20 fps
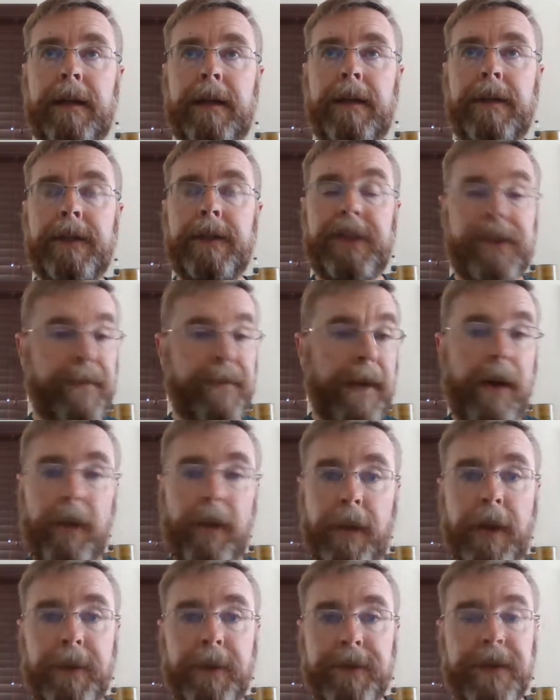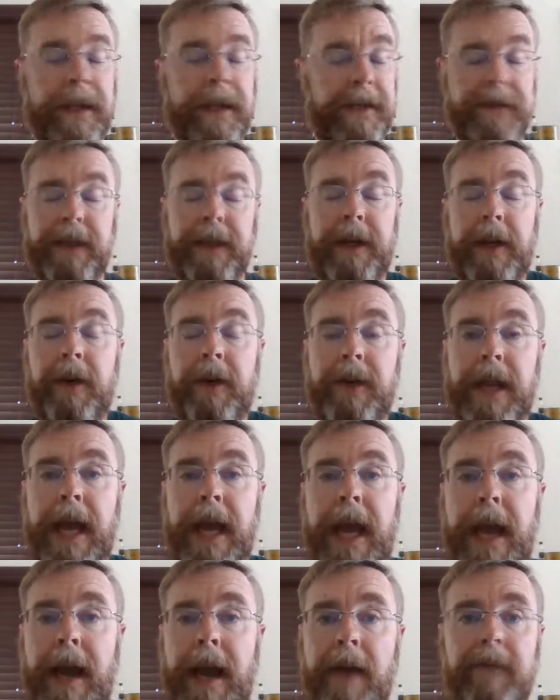smelled those things, and I know you
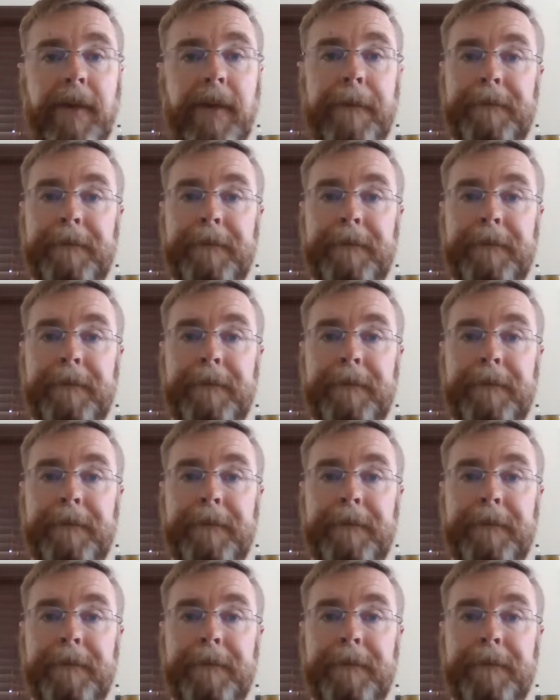have,